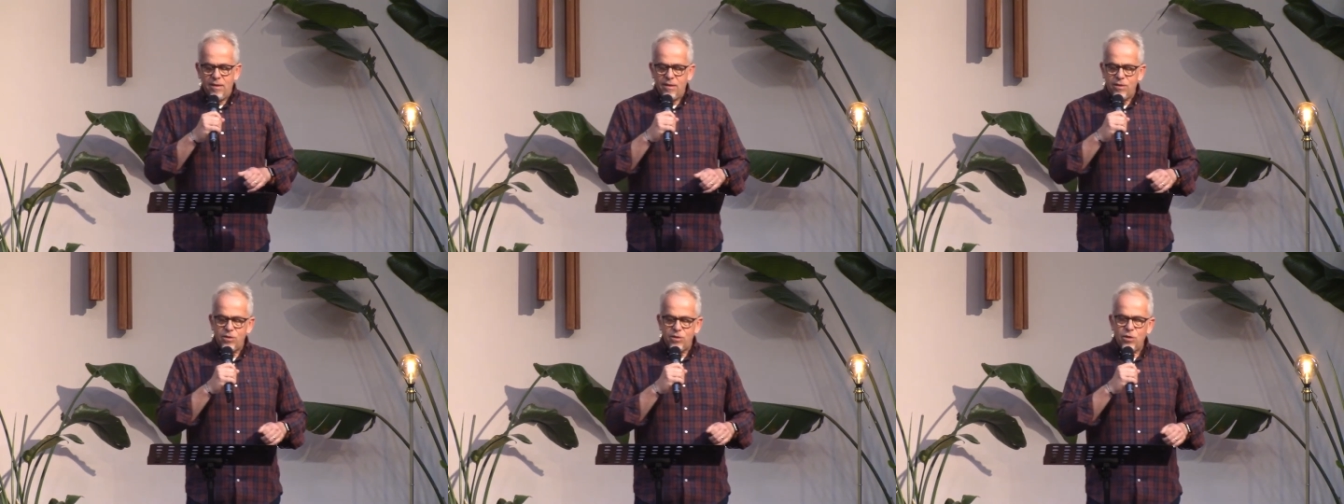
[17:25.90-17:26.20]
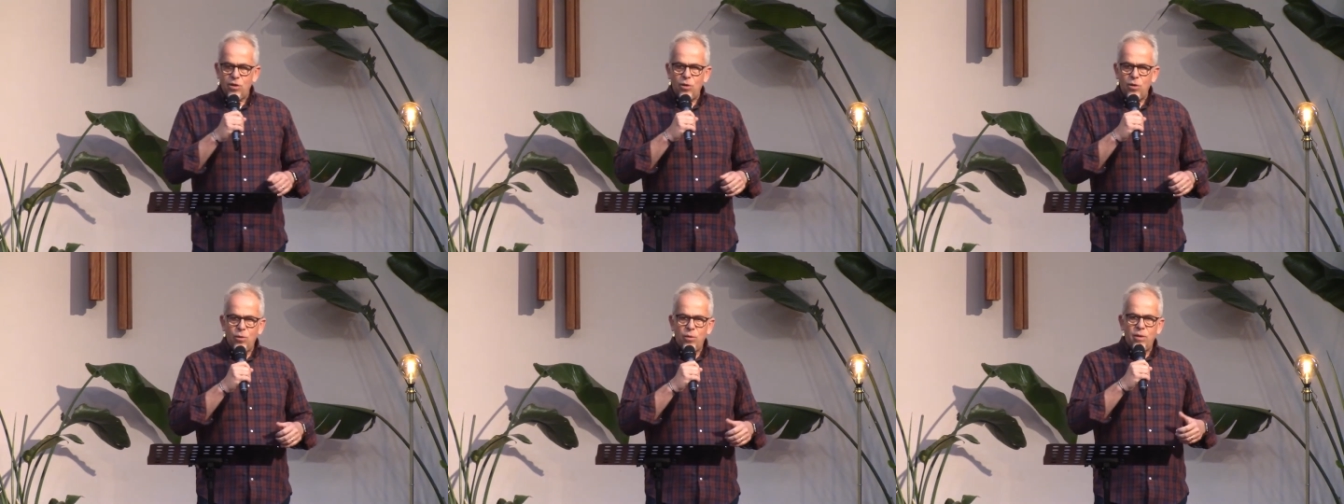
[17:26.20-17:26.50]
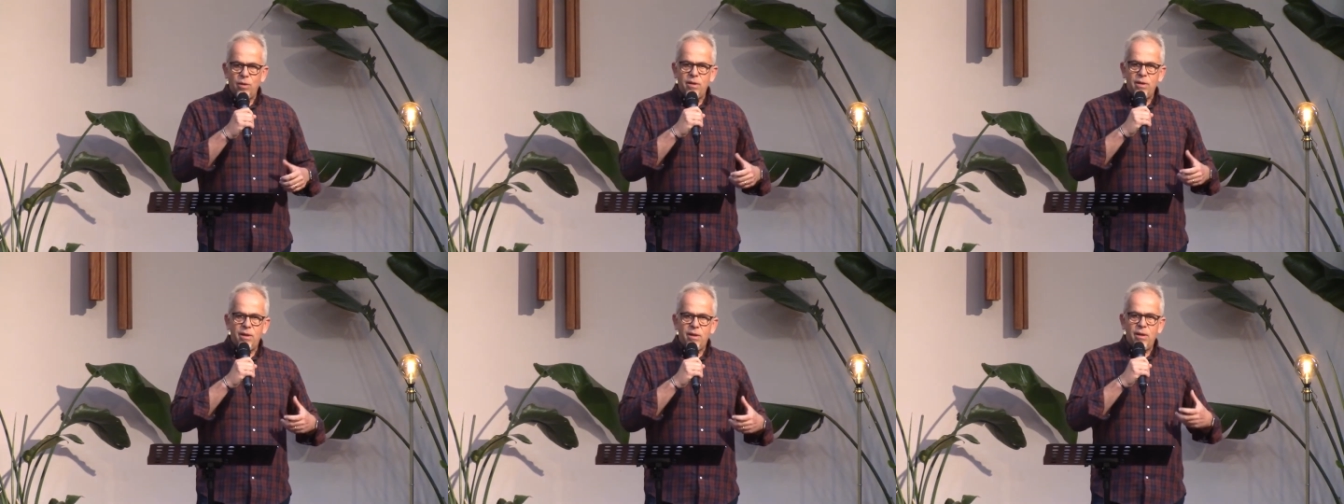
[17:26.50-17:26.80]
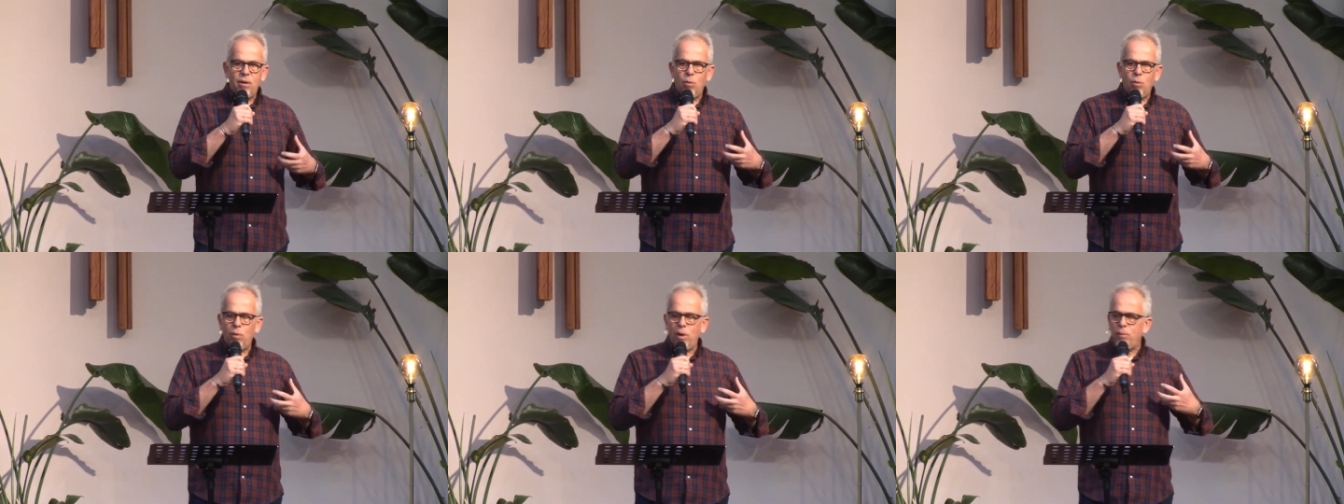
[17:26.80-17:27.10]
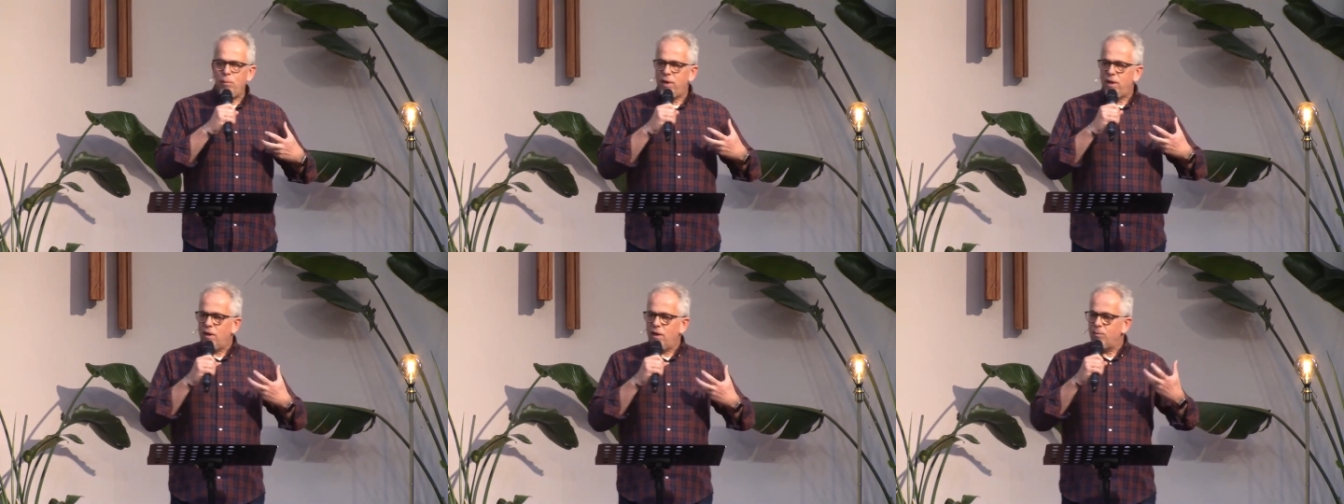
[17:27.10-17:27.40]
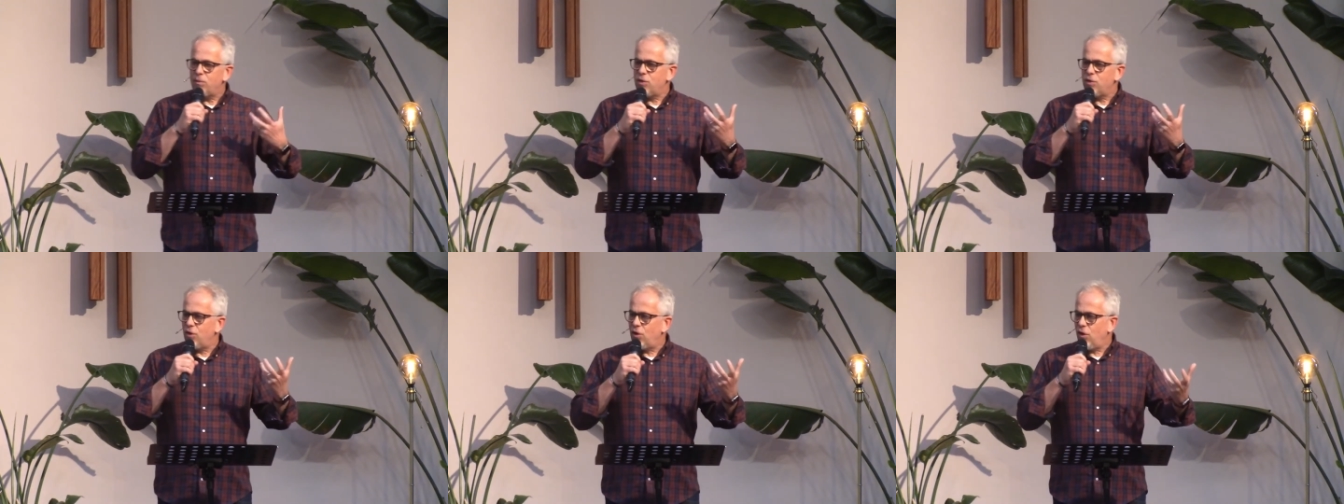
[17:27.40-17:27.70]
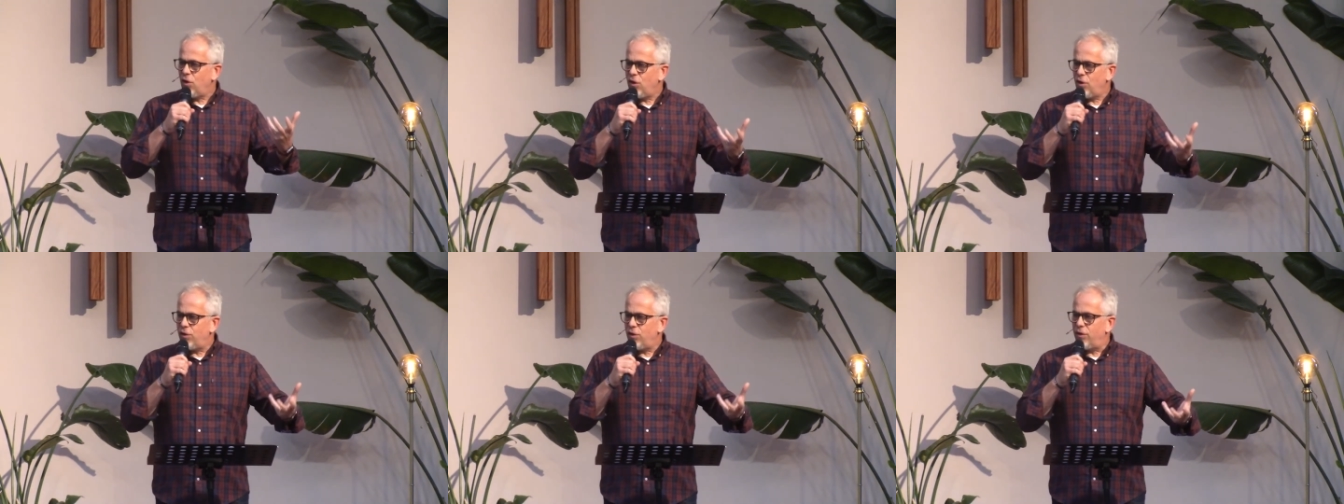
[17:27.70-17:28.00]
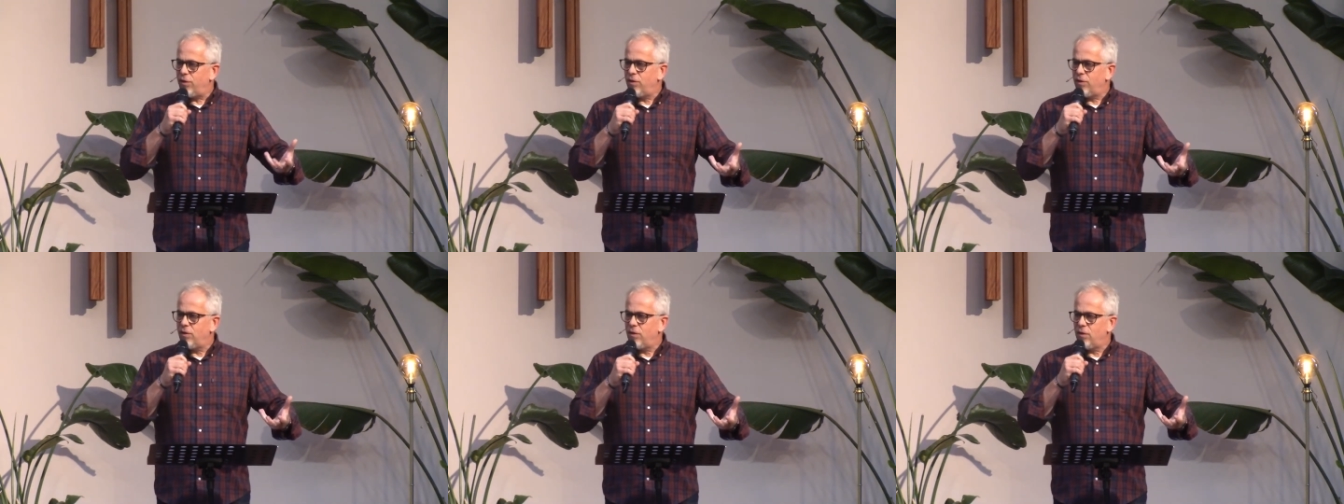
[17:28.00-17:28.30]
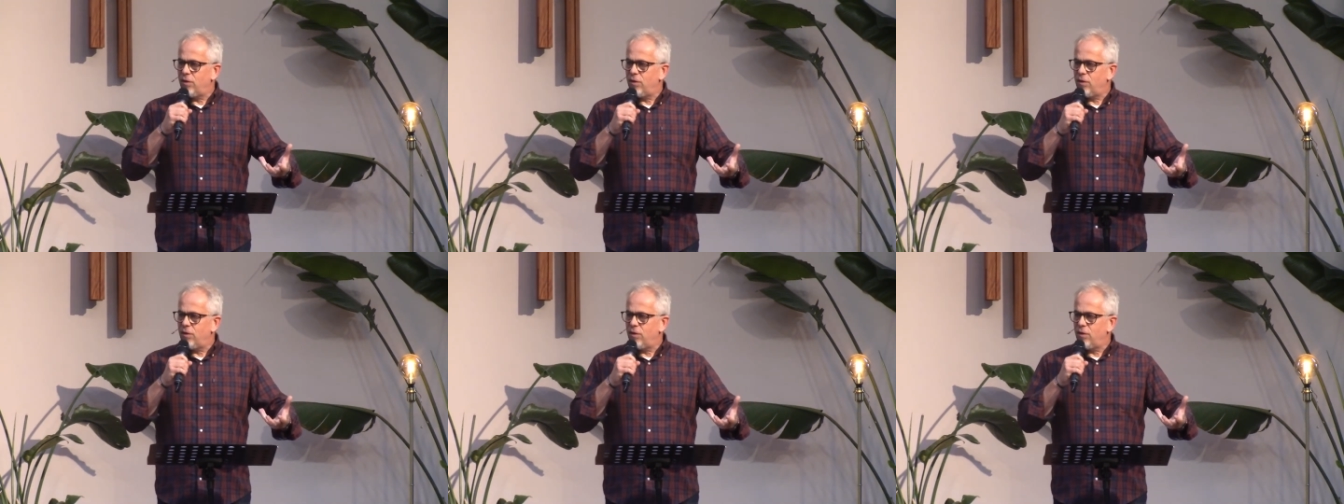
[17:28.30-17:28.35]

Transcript: So when we come to God,